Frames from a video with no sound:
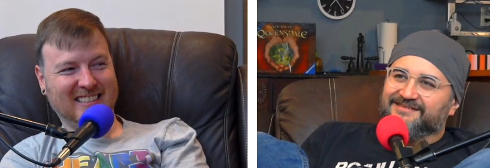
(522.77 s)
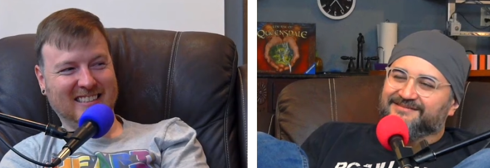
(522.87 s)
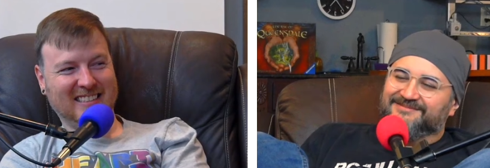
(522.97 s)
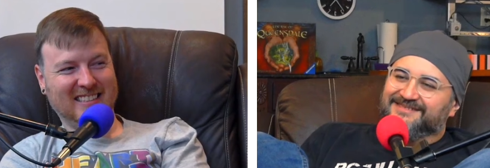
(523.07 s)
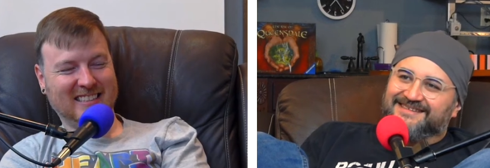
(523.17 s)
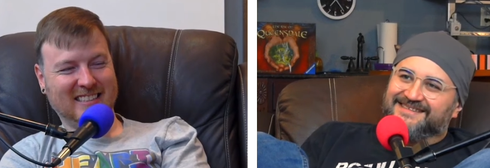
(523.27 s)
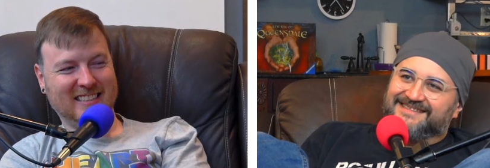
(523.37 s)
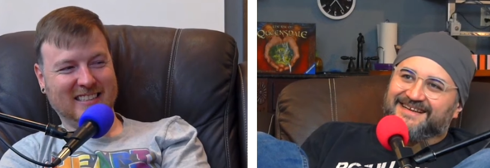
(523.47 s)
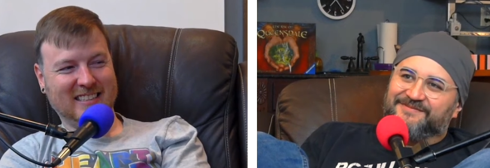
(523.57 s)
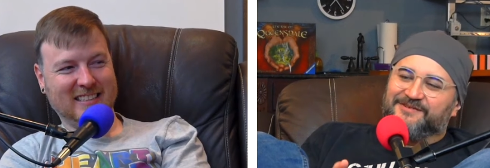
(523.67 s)
Speaker 1: It's
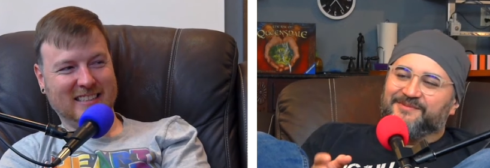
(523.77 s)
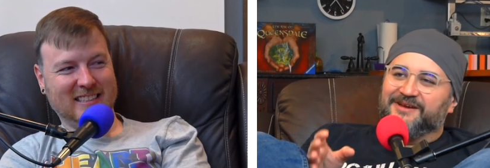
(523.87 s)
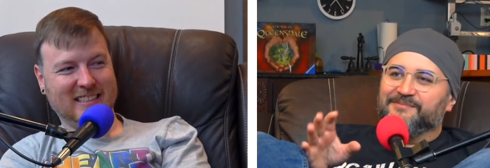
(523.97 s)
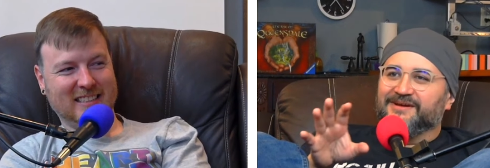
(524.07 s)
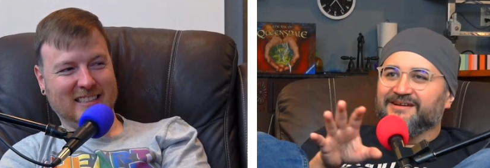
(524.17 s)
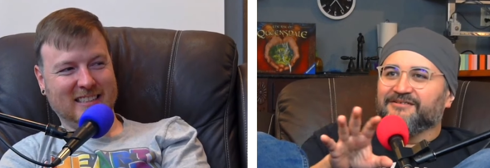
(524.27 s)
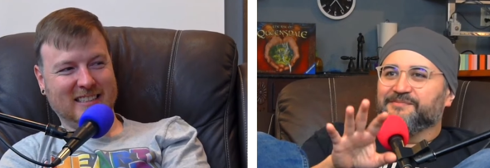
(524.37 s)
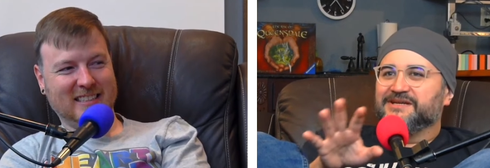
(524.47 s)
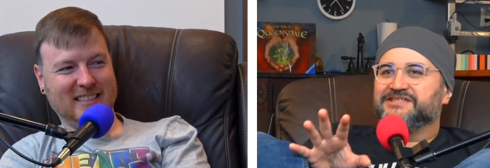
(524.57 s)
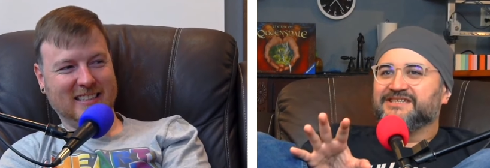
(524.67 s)
not for me, but on
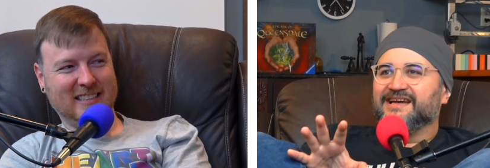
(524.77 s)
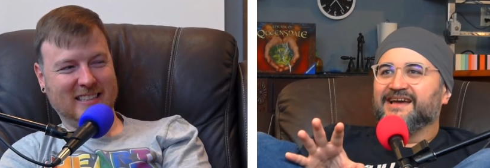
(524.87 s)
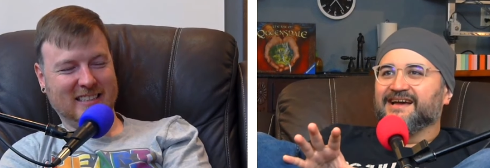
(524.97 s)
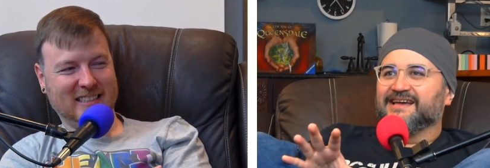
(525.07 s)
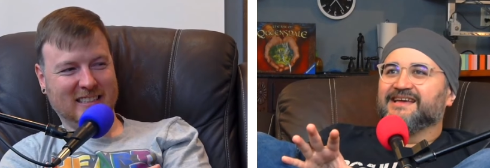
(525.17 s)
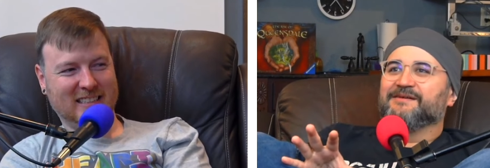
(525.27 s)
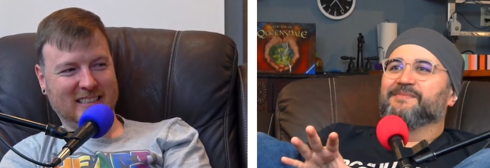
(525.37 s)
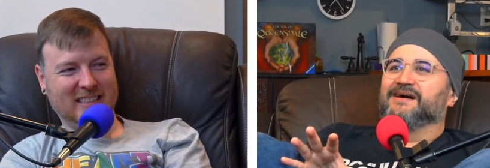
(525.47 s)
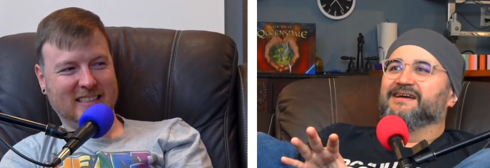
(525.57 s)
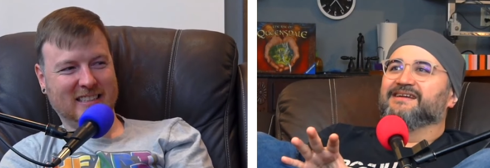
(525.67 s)
BGA, I can get
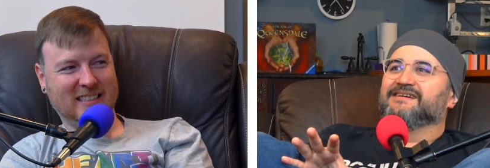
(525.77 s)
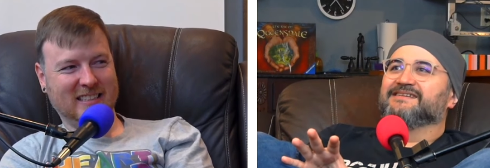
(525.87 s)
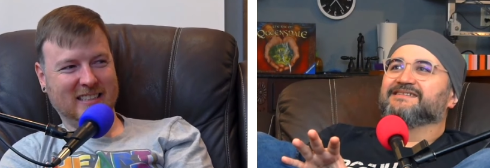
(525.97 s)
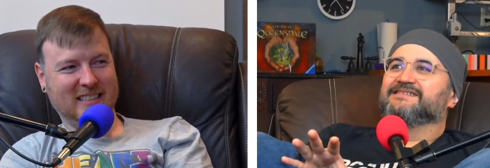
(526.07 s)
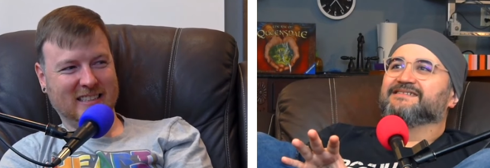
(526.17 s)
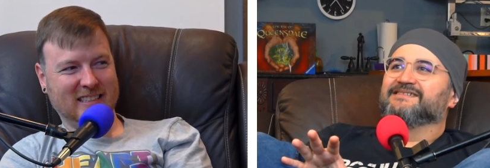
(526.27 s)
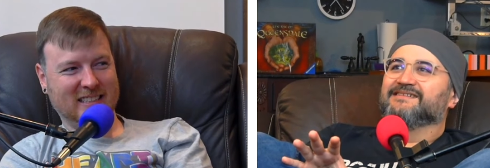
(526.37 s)
behind it because